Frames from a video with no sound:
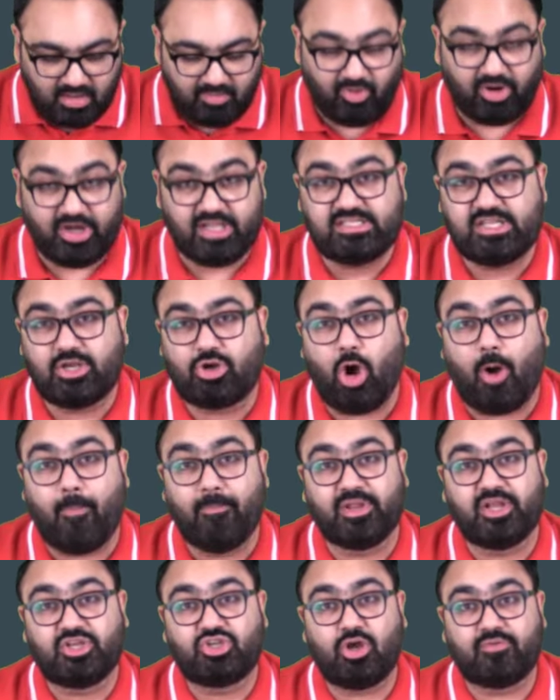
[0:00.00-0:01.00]
What is the
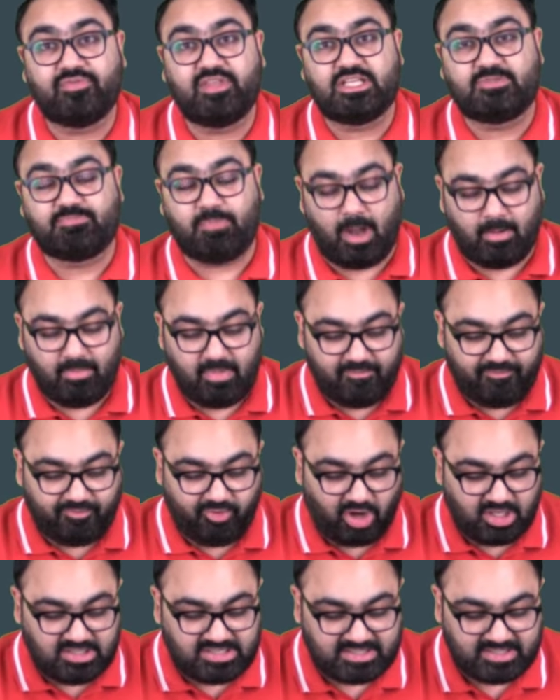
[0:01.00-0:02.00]
composition of these
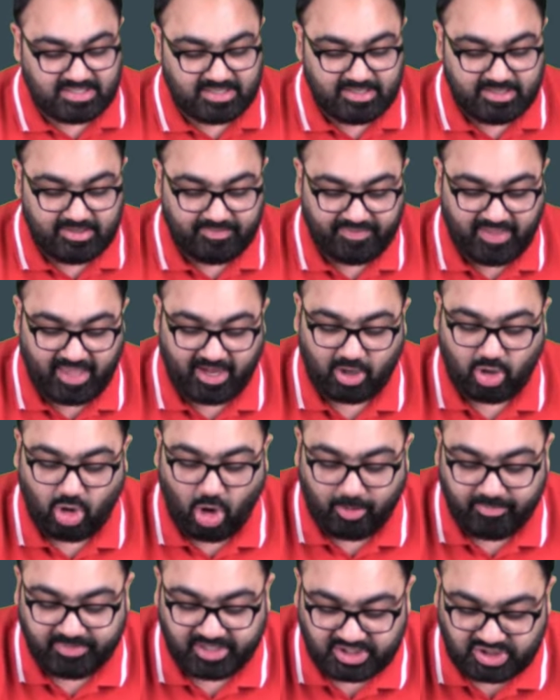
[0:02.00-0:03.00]
permafrosts? They are a
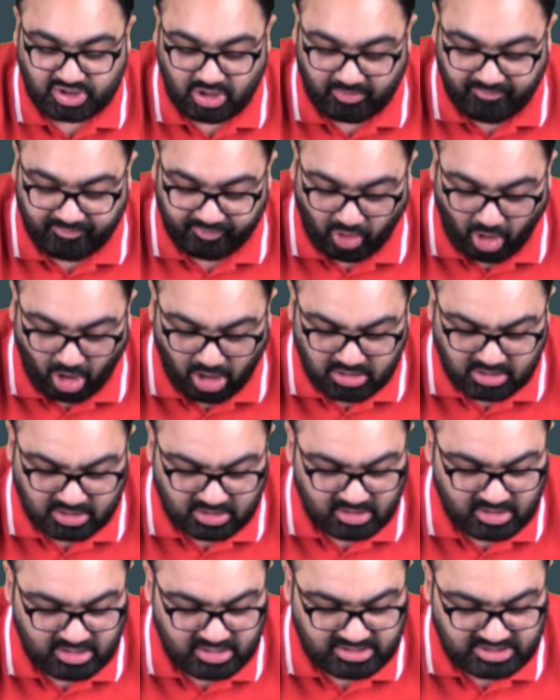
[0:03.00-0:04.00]
combination of
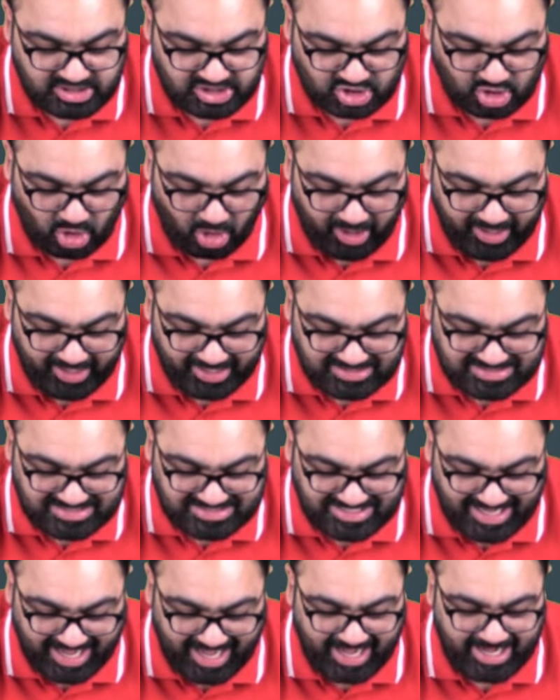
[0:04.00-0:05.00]
rock, soil,
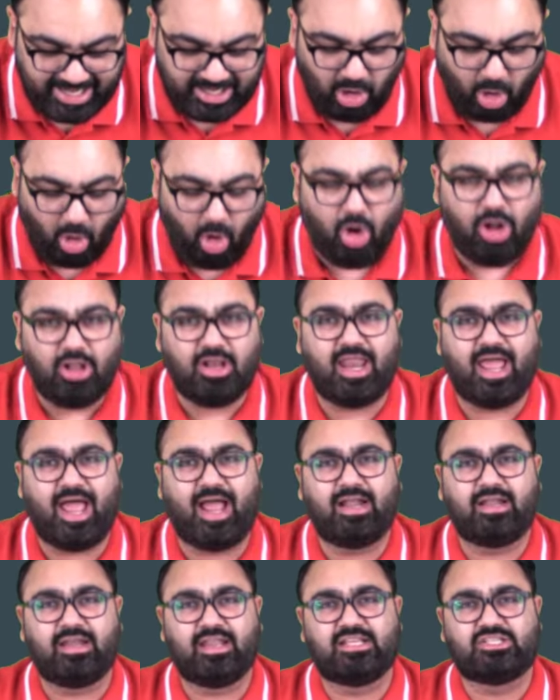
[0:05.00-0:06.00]
sand, all
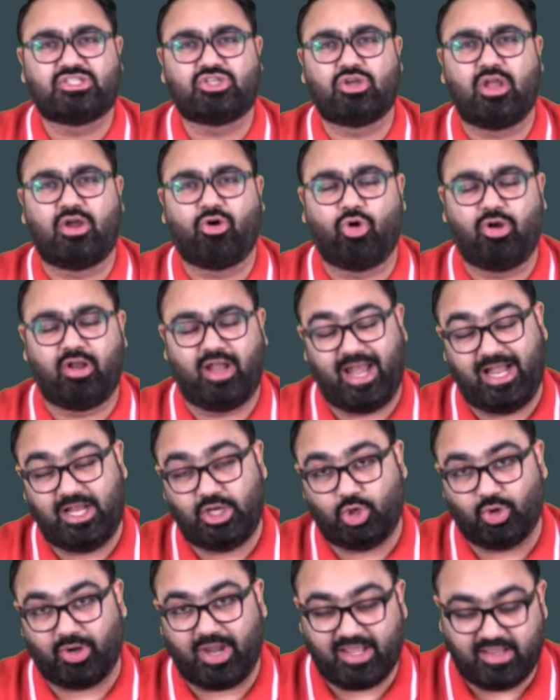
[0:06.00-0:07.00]
that is
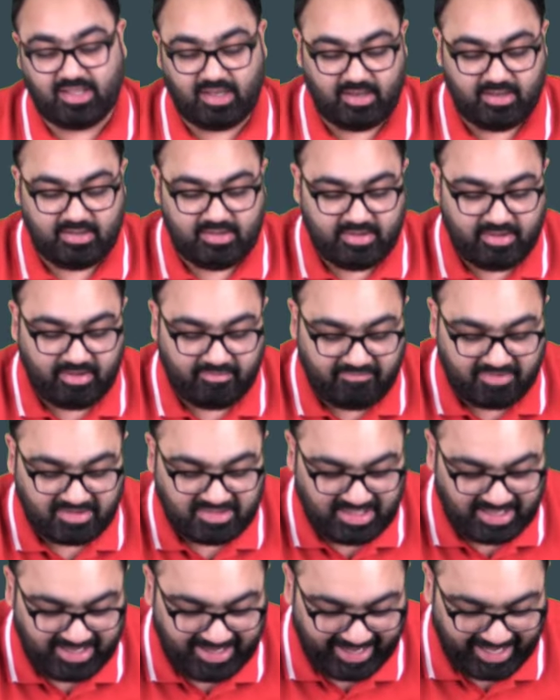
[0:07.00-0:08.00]
held together
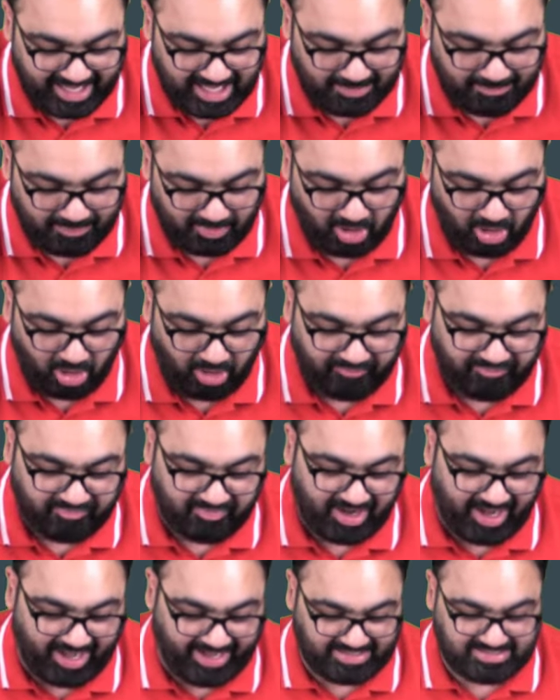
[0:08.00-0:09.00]
with the help of
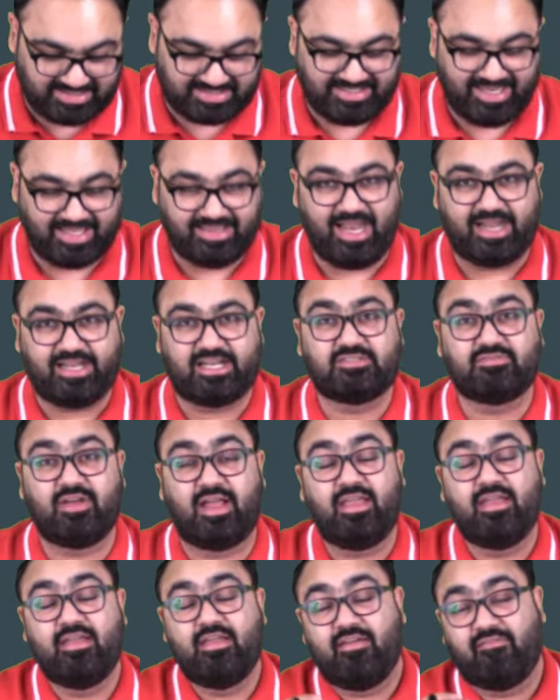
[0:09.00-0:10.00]
ice. And that is
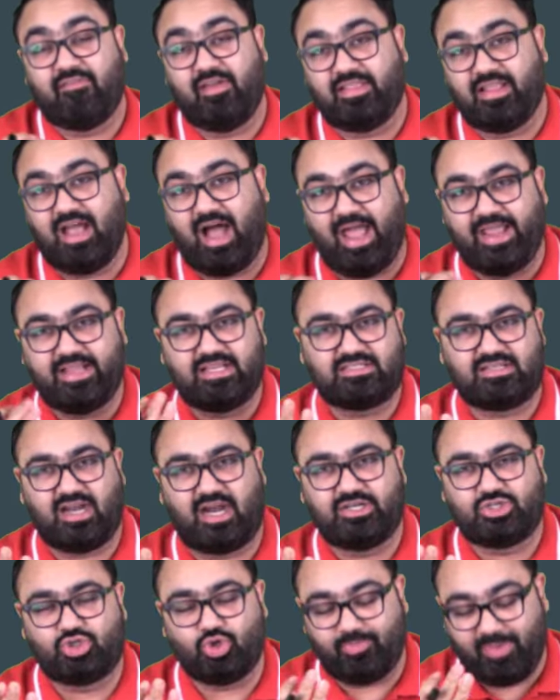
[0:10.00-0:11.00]
why when the ice
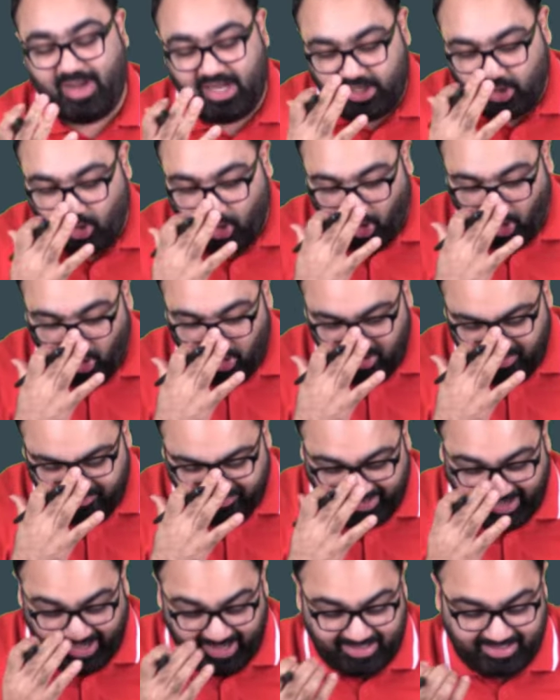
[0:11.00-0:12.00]
starts to melt, all
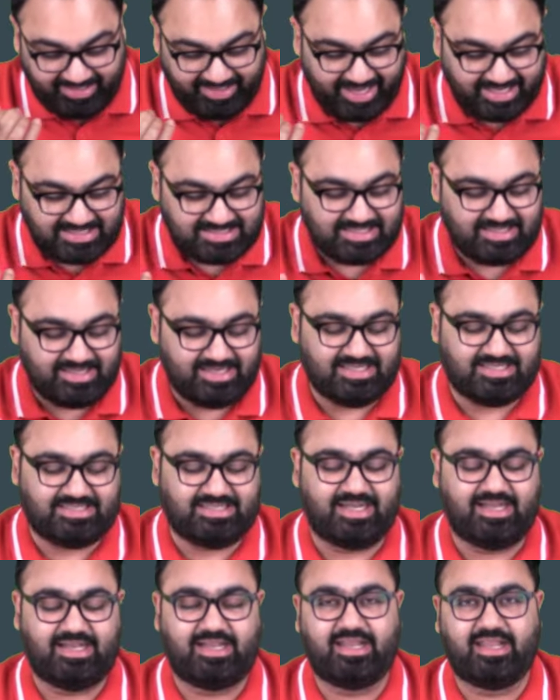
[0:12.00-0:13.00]
of that gets
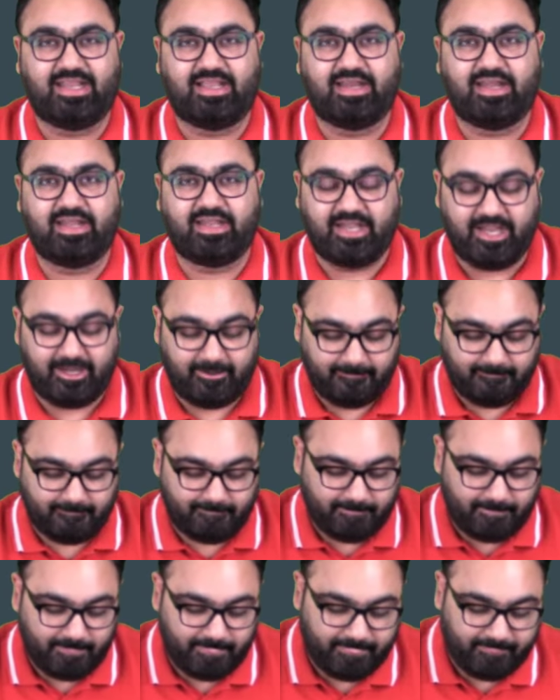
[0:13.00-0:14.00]
disintegrated.
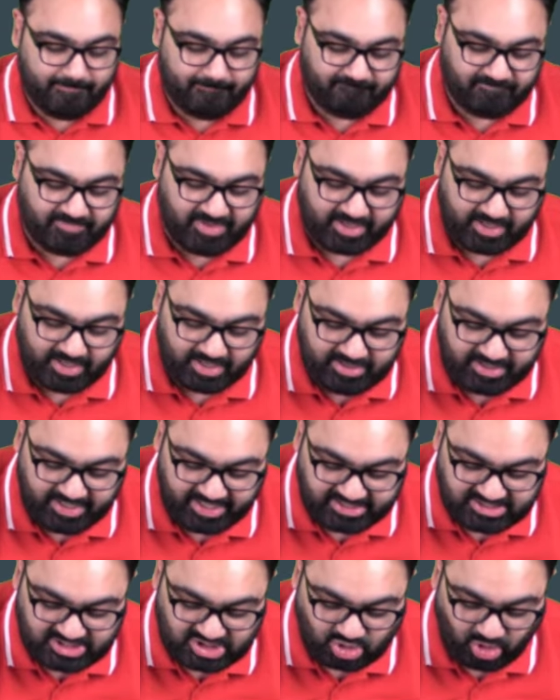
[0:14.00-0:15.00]
They contain